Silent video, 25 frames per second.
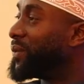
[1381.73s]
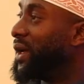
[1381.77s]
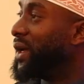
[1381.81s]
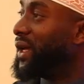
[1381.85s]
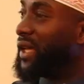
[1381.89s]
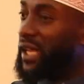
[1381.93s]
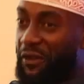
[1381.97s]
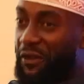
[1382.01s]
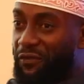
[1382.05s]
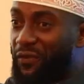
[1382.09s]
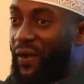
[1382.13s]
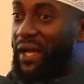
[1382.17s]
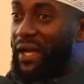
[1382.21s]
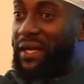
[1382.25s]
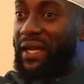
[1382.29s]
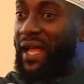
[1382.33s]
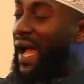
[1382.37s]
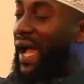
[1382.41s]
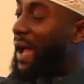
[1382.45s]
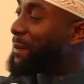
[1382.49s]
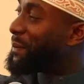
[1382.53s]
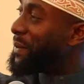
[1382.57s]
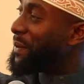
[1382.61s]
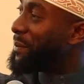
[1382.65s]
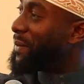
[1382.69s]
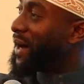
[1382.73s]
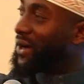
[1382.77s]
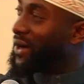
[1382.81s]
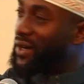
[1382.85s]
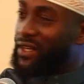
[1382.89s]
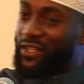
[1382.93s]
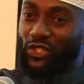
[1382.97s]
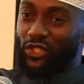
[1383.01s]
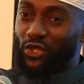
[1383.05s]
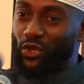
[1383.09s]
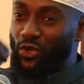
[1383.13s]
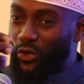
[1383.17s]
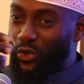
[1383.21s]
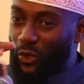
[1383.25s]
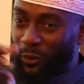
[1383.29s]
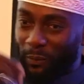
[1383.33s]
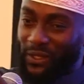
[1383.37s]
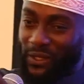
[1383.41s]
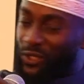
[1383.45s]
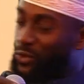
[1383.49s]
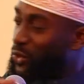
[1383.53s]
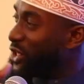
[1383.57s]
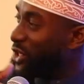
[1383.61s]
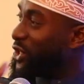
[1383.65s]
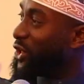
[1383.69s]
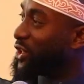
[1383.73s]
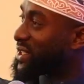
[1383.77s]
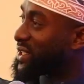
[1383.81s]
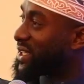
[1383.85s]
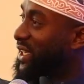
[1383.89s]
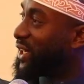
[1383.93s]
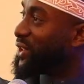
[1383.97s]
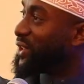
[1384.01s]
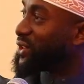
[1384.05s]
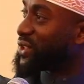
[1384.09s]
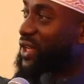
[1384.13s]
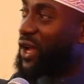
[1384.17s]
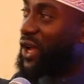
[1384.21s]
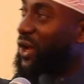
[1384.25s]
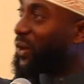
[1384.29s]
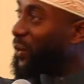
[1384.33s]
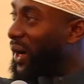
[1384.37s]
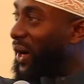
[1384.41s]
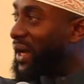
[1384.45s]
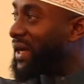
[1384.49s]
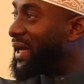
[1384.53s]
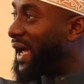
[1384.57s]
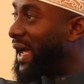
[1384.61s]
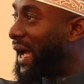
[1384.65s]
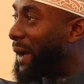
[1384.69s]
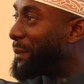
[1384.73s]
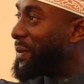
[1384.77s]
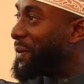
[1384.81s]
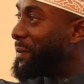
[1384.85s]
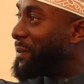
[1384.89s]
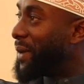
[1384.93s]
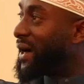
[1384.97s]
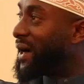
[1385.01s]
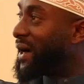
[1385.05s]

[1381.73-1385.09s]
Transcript: If you're in a happy marriage, you know between yourselves we're in a happy marriage.